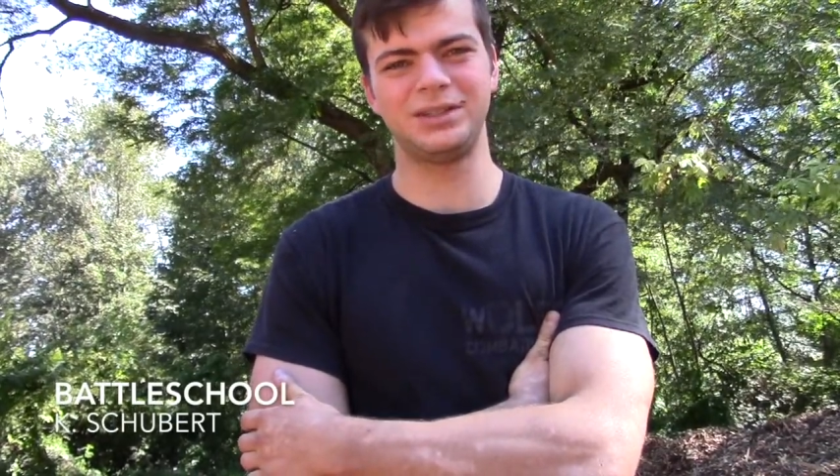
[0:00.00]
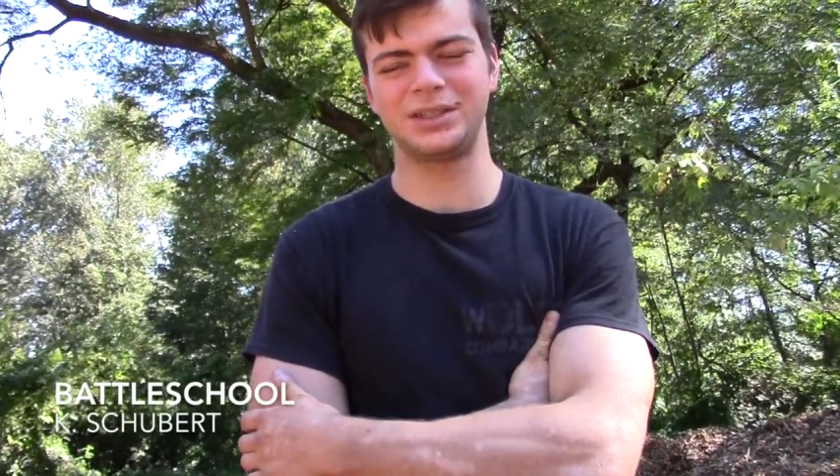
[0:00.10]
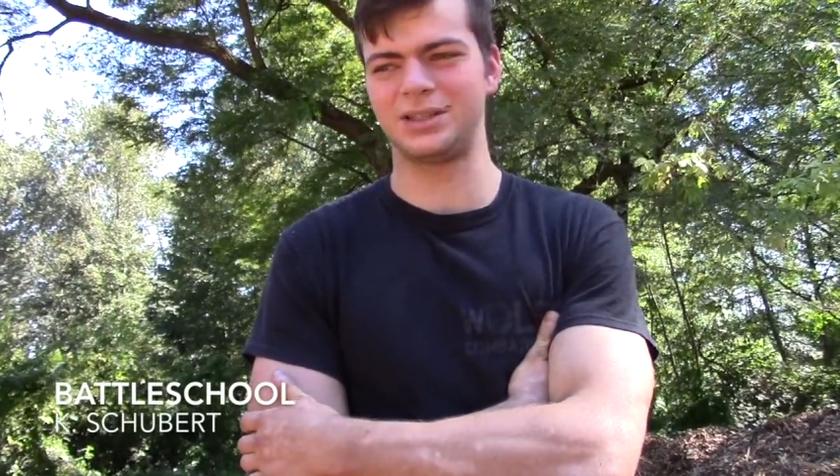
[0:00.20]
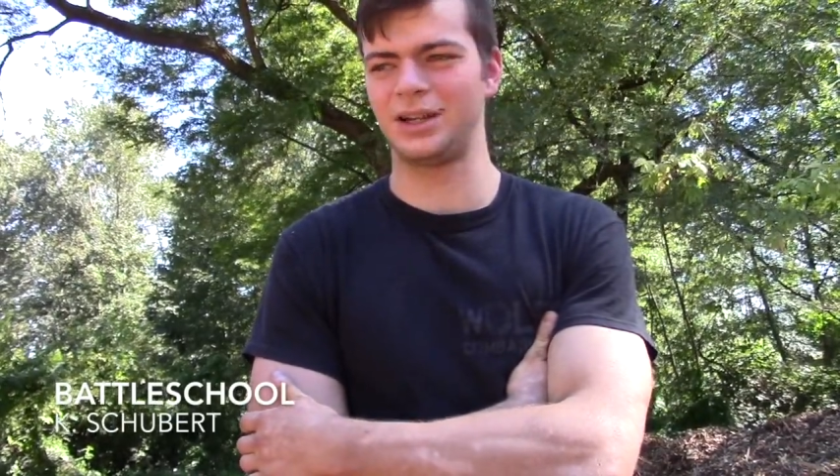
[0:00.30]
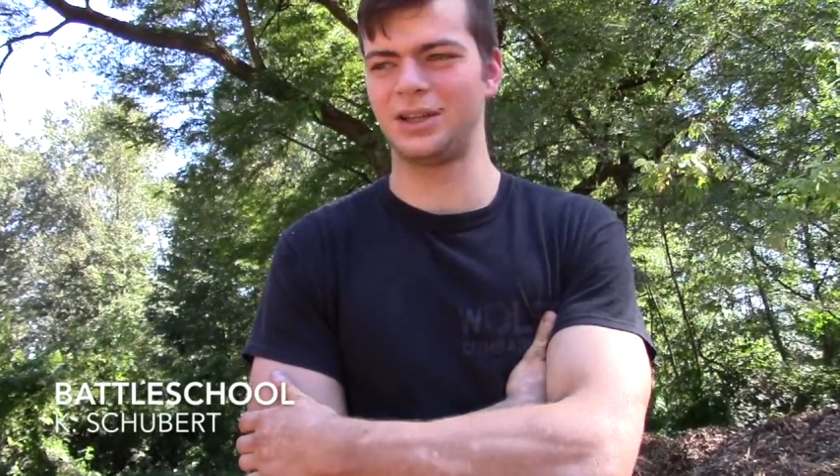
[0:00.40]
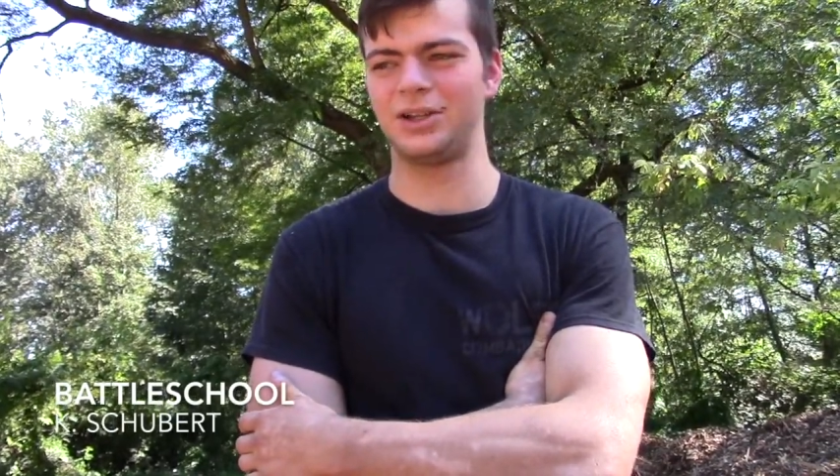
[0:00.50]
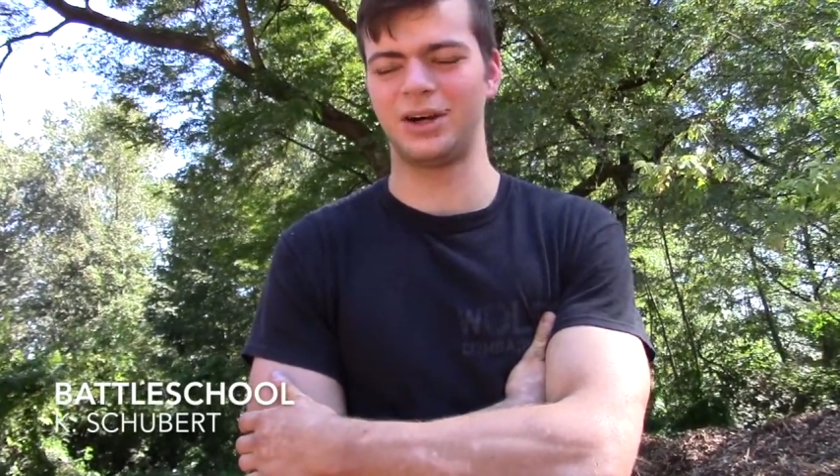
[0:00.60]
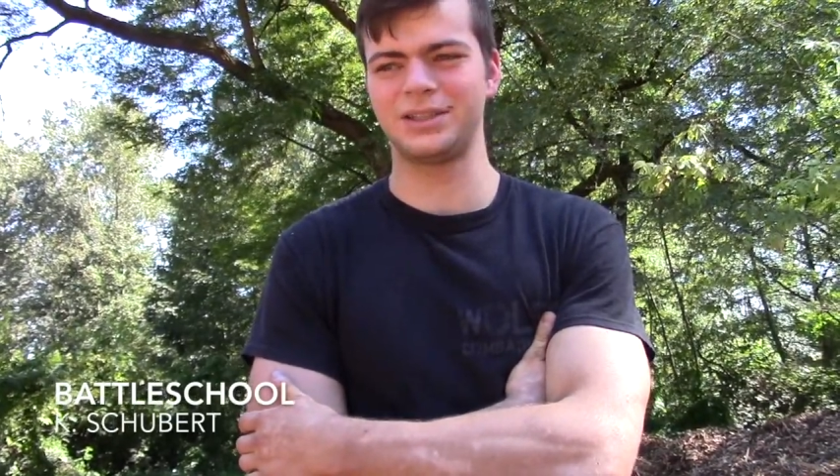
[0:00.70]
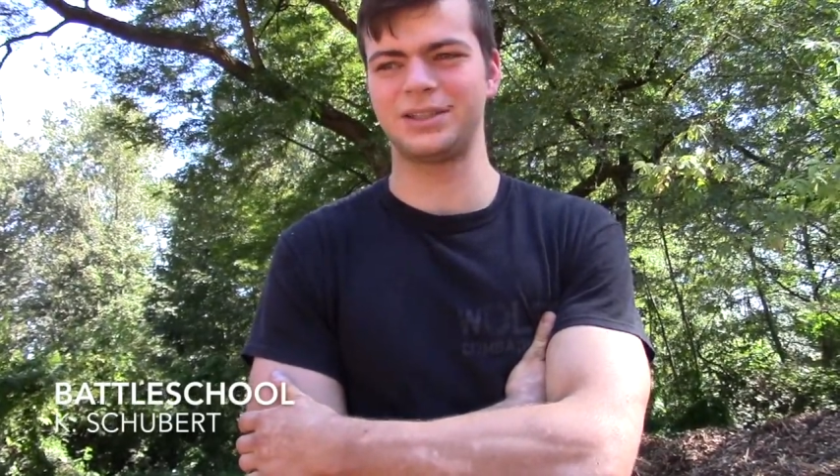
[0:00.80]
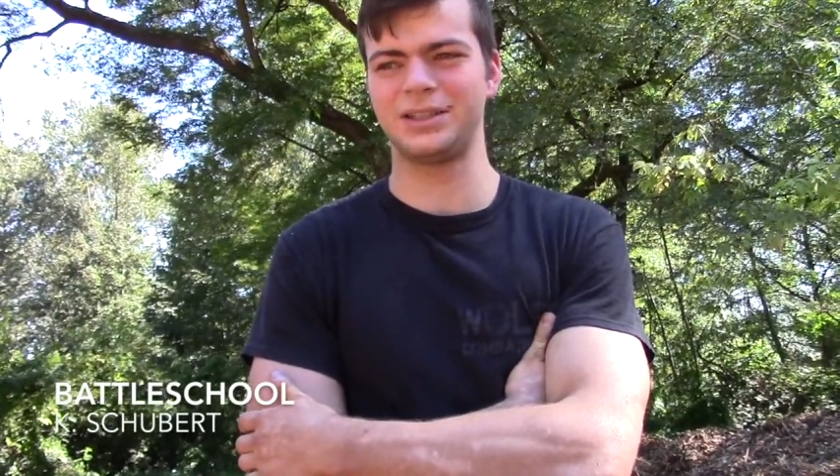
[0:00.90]
It's none of the
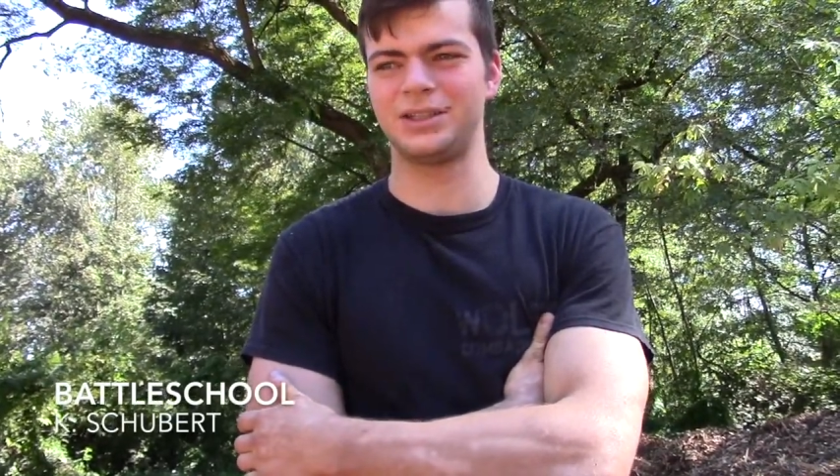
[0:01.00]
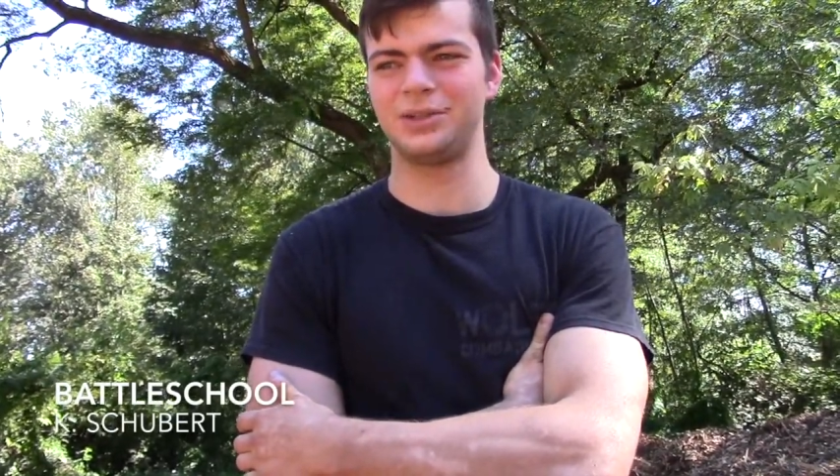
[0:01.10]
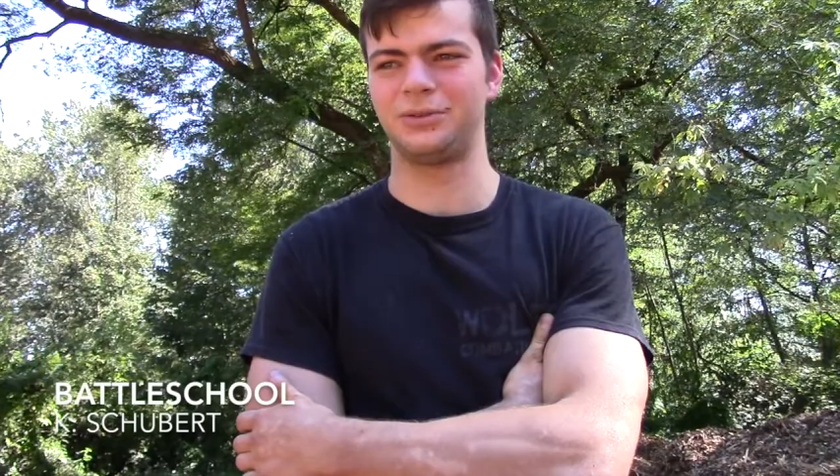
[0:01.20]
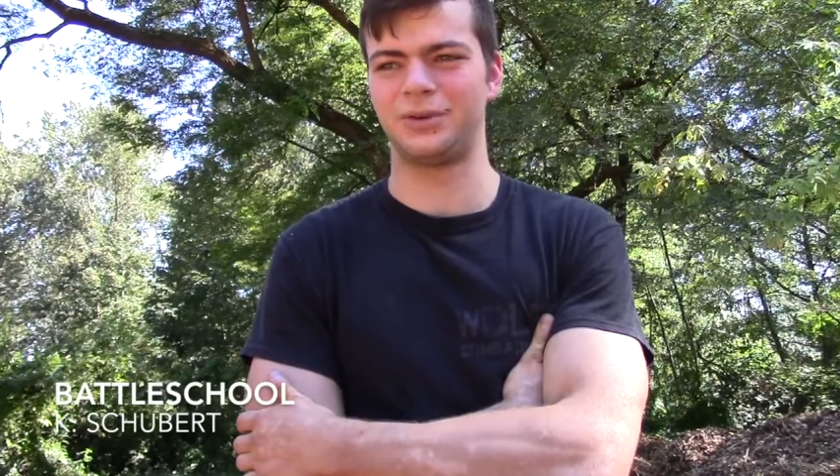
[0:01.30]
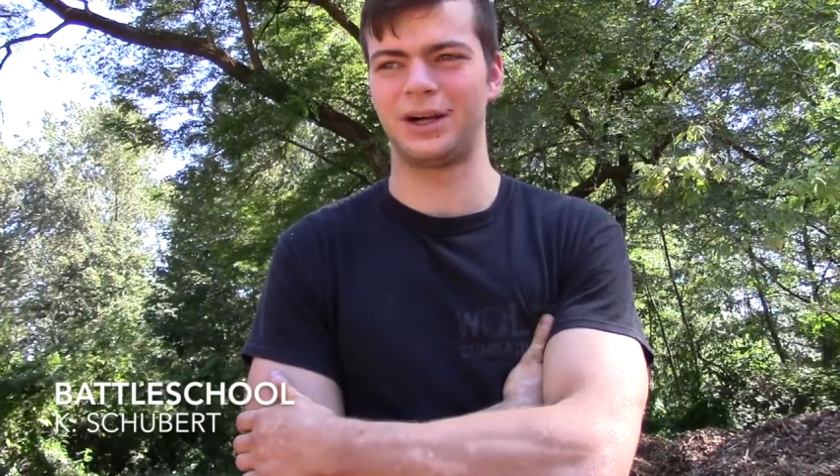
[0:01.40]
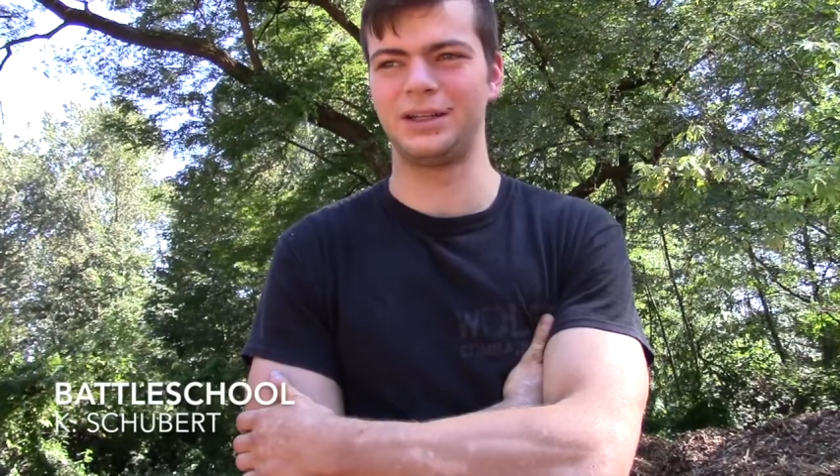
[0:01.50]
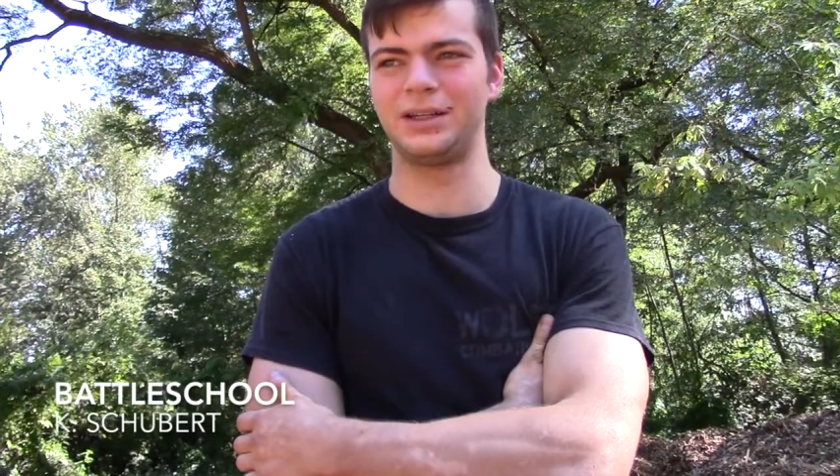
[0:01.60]
nonsense that you'll find